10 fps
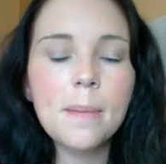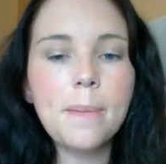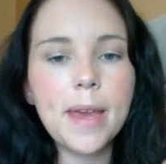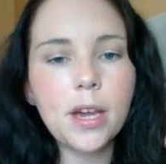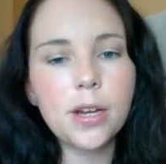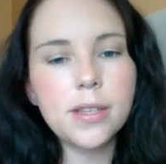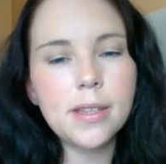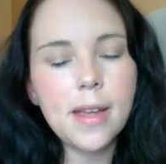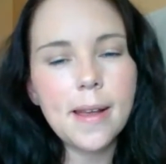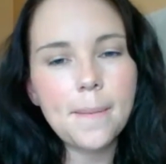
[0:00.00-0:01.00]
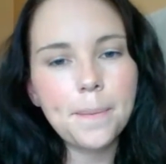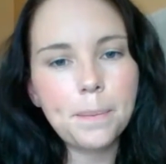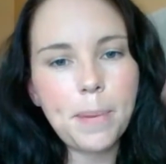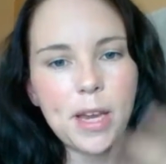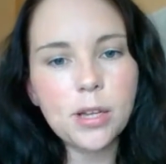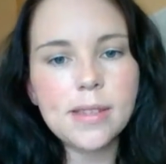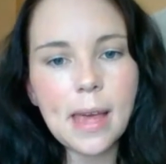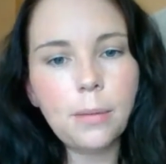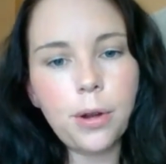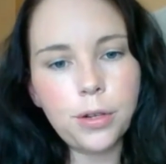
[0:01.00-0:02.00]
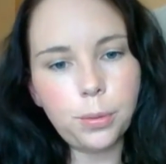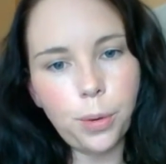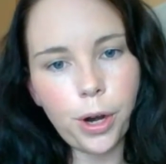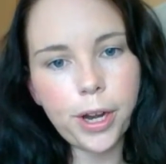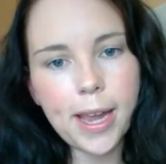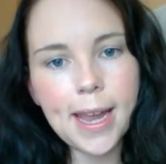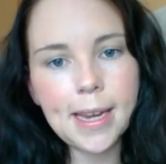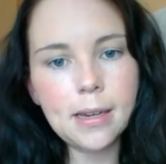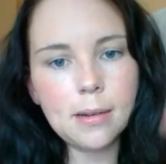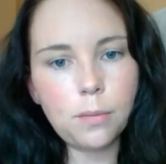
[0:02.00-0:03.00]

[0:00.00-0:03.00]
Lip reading: because they weren't working.